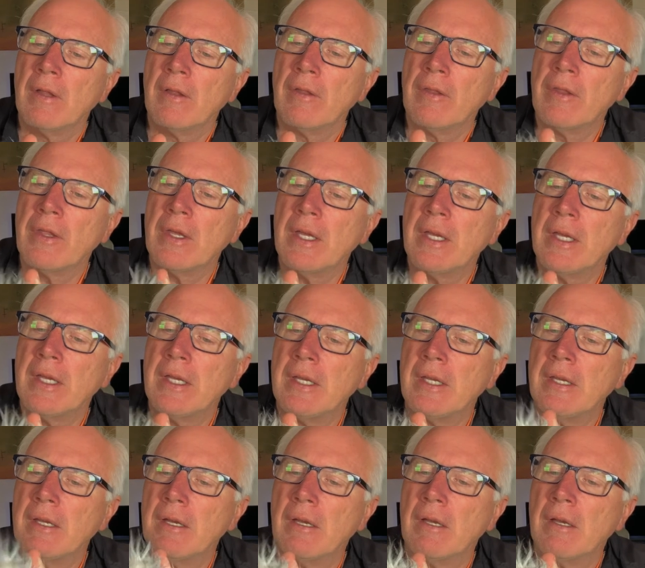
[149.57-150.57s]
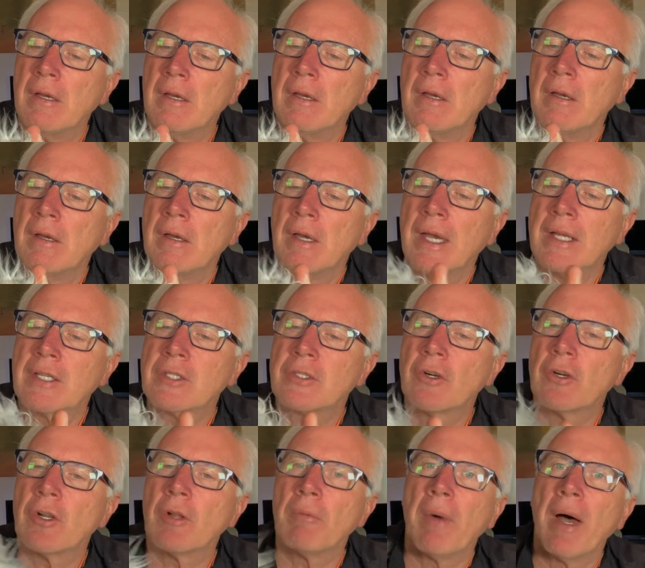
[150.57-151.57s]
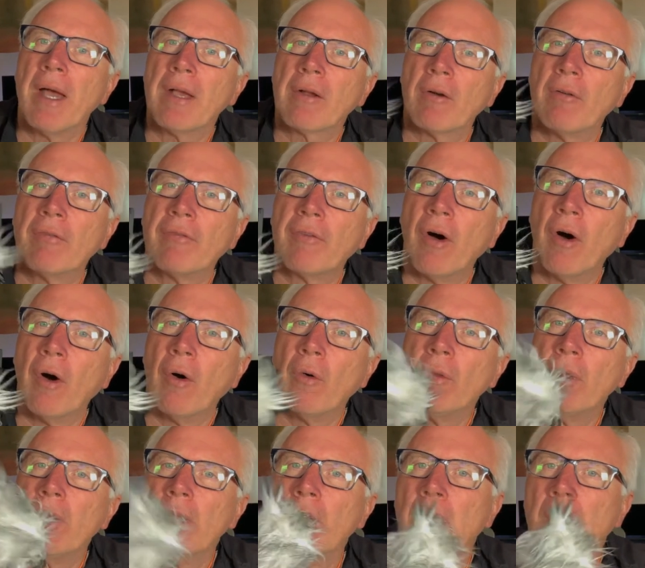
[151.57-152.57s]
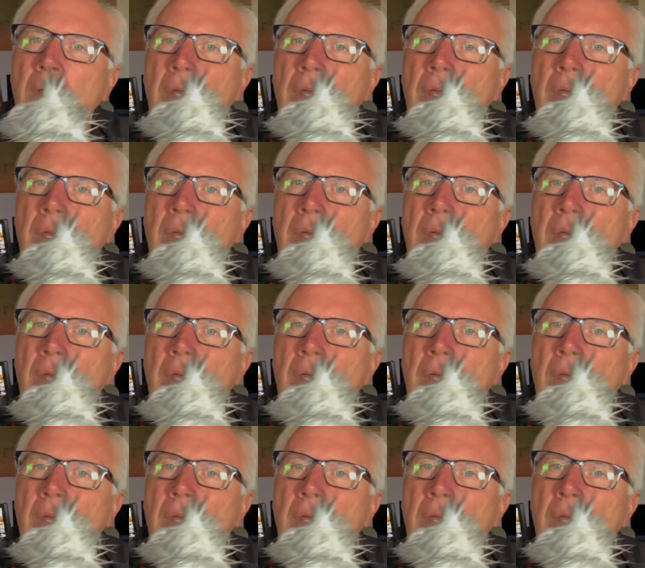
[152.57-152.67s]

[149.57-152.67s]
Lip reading: the external microphone